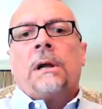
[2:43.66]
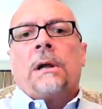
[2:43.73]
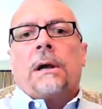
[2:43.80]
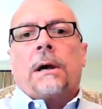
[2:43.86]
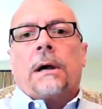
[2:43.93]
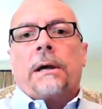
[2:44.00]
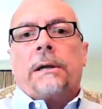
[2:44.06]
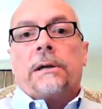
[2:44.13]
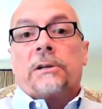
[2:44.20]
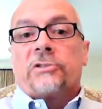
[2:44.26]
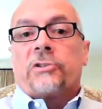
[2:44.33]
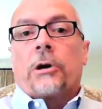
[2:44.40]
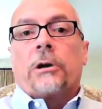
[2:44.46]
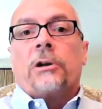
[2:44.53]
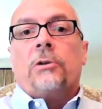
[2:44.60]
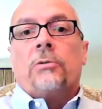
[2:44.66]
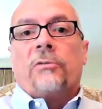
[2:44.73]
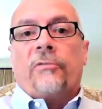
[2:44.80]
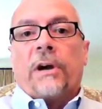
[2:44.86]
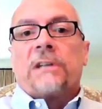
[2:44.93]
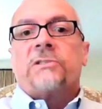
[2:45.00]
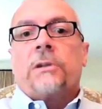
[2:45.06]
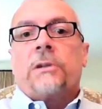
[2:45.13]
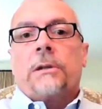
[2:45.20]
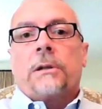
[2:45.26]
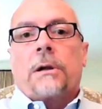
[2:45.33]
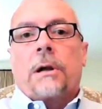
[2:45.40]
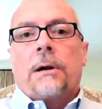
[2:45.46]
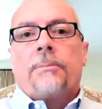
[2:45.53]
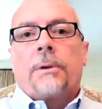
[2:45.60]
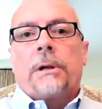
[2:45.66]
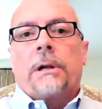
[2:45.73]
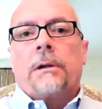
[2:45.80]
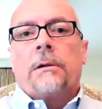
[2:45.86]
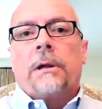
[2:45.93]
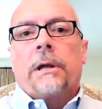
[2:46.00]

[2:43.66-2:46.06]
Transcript: I uh, started to invest in the company.